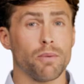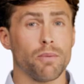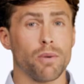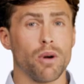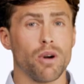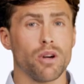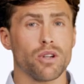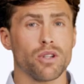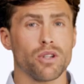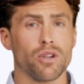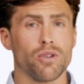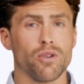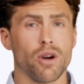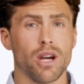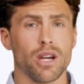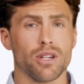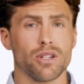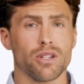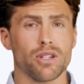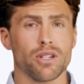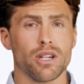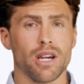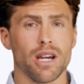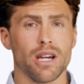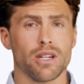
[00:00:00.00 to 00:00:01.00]
burn
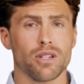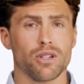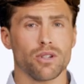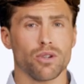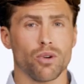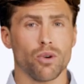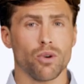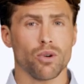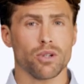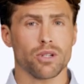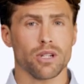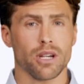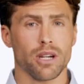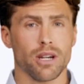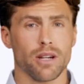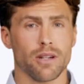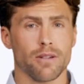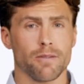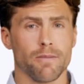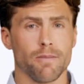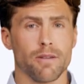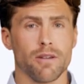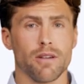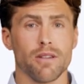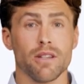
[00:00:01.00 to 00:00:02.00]
duration gets shorter,
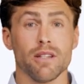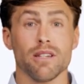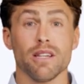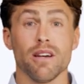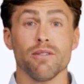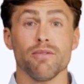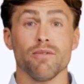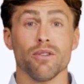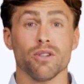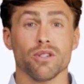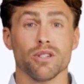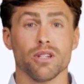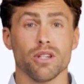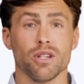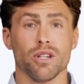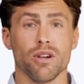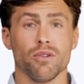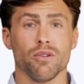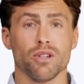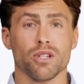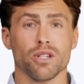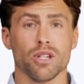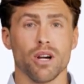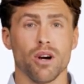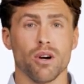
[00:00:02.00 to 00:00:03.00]
the difference in the
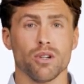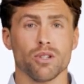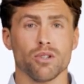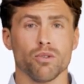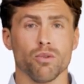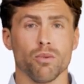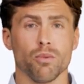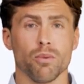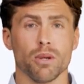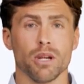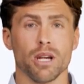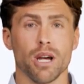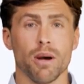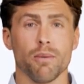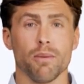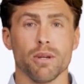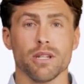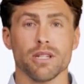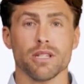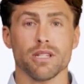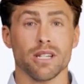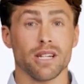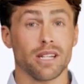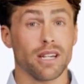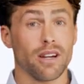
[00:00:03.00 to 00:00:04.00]
results will become
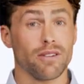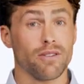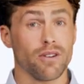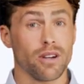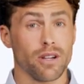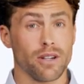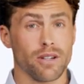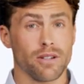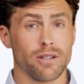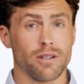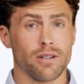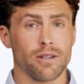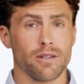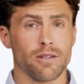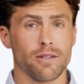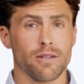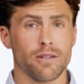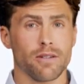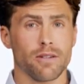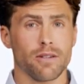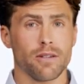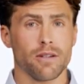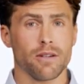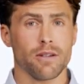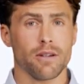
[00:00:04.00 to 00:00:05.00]
insignificant.
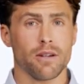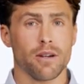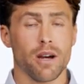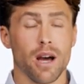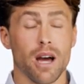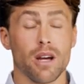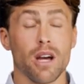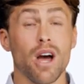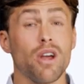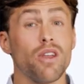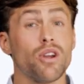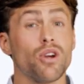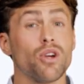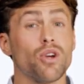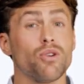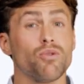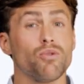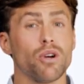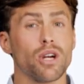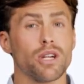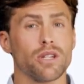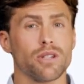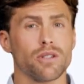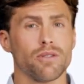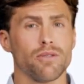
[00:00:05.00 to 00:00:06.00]
Another good
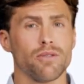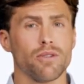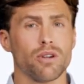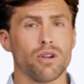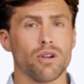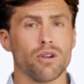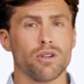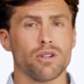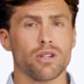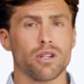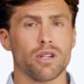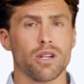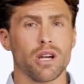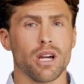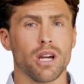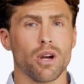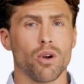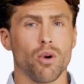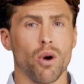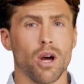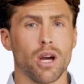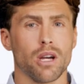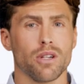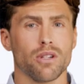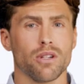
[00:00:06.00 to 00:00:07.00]
reason for using the
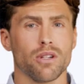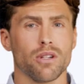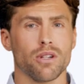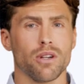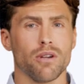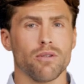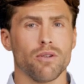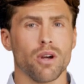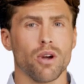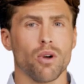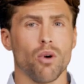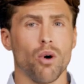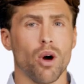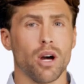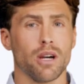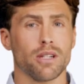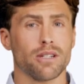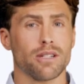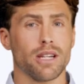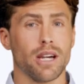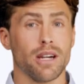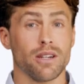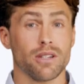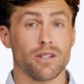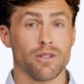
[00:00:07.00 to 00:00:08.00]
equation that requires
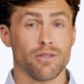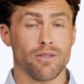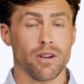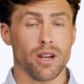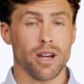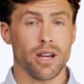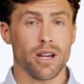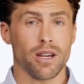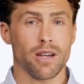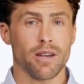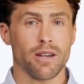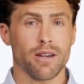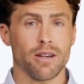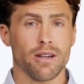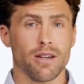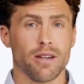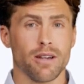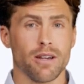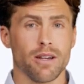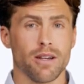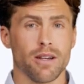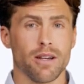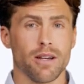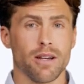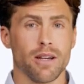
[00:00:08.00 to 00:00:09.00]
delta V
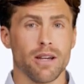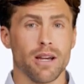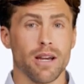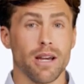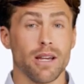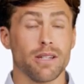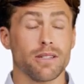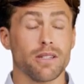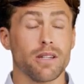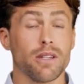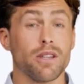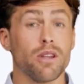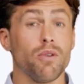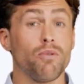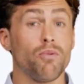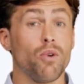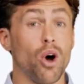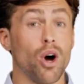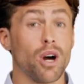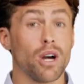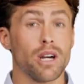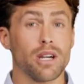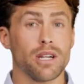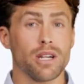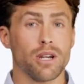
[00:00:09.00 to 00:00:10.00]
is that the
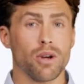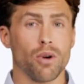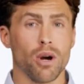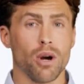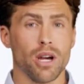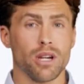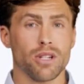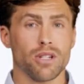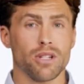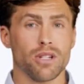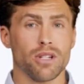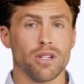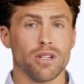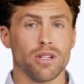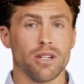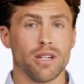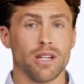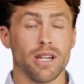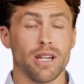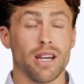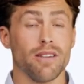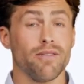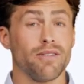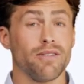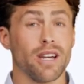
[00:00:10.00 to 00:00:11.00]
rocket equation
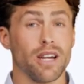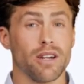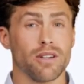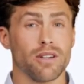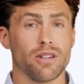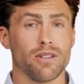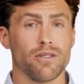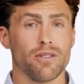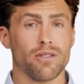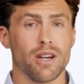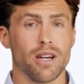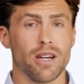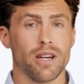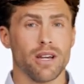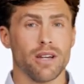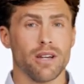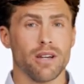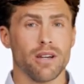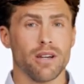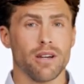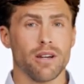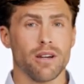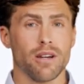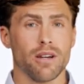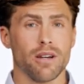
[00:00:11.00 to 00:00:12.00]
gives delta V.
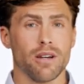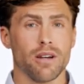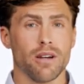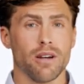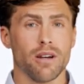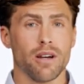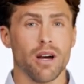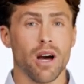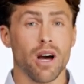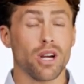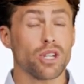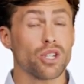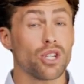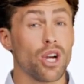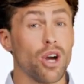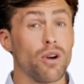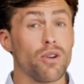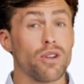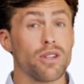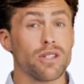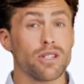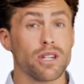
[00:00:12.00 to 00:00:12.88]
I show this